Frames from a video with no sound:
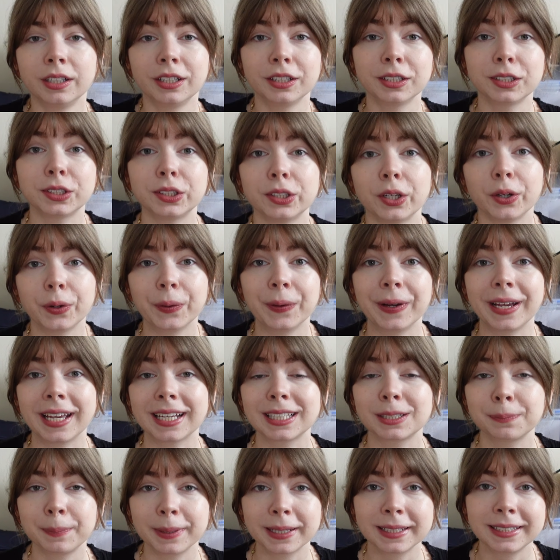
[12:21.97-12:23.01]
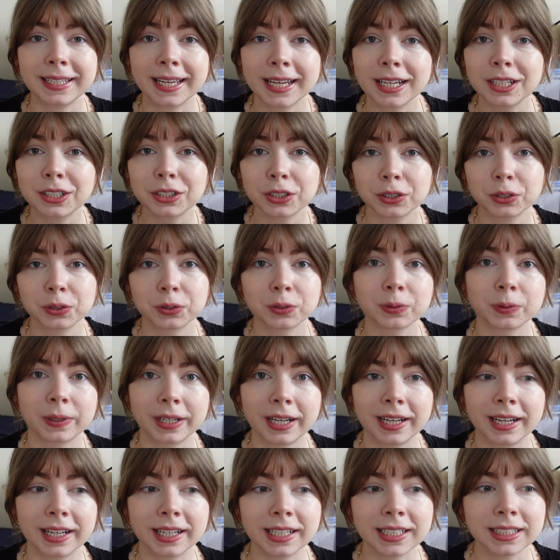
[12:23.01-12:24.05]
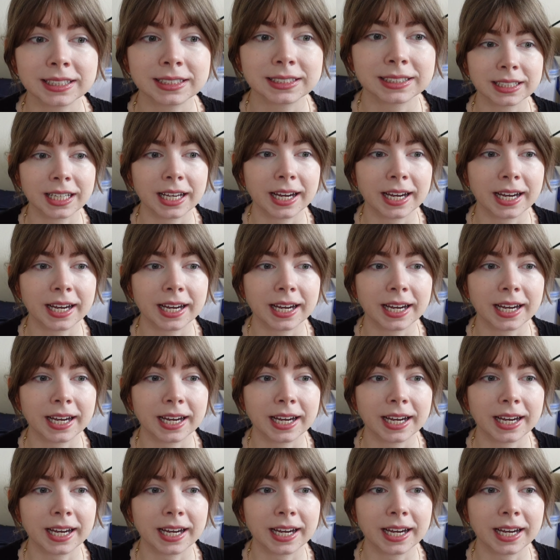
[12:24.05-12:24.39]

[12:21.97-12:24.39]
So expectations wise,